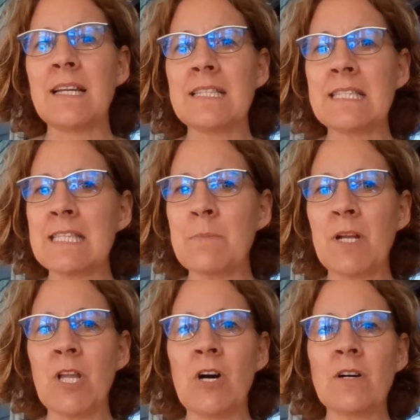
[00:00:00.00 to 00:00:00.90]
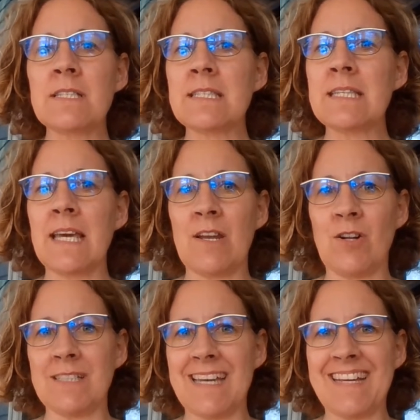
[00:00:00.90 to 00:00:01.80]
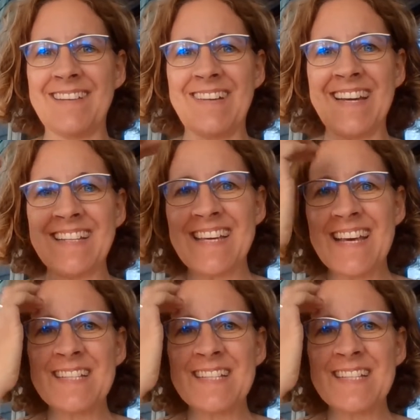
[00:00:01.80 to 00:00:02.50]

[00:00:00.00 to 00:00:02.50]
of skipping along, singing all day, right?